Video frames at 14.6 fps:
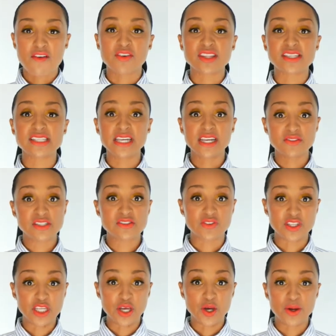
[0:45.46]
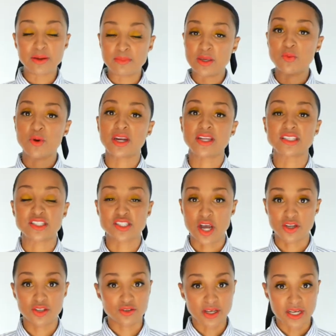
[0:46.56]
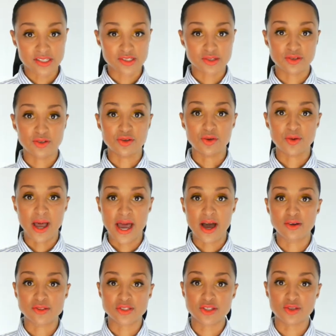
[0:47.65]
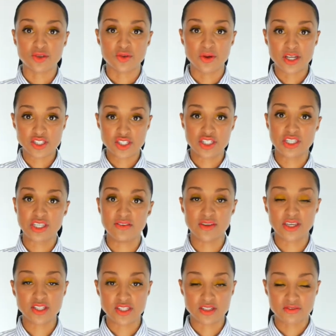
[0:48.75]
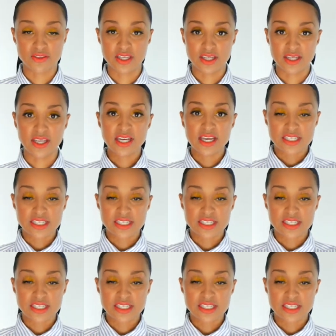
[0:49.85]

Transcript: For the sake of this video and me wanting to talk you guys through how to achieve each of the